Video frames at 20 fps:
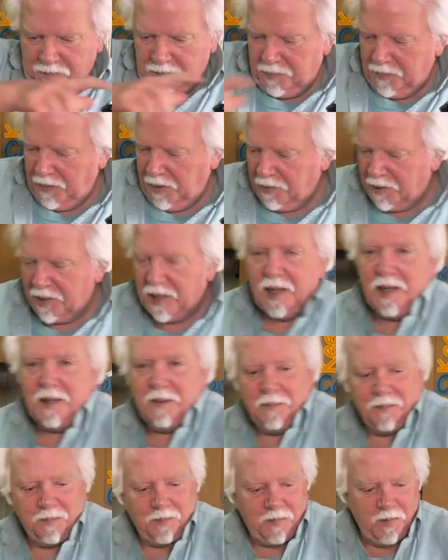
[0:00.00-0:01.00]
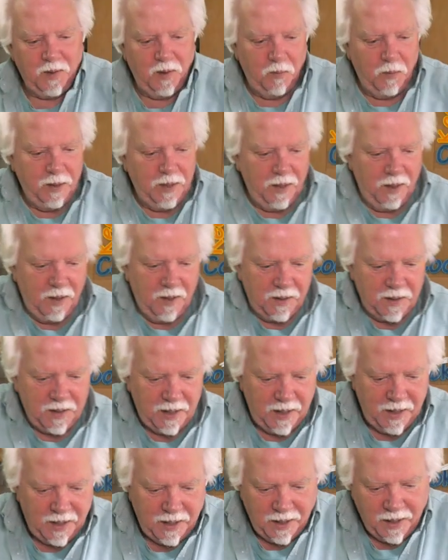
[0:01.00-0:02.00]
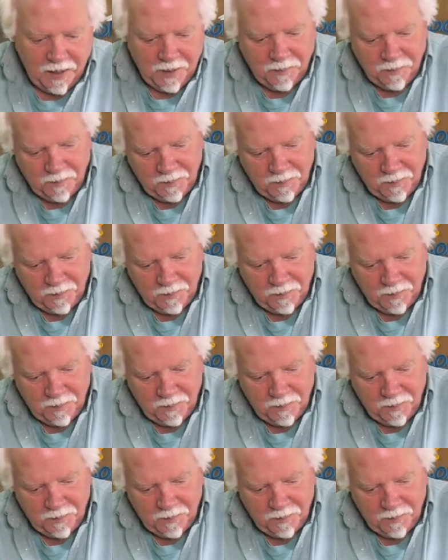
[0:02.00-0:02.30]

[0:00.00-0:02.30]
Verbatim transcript: Okay, we are there.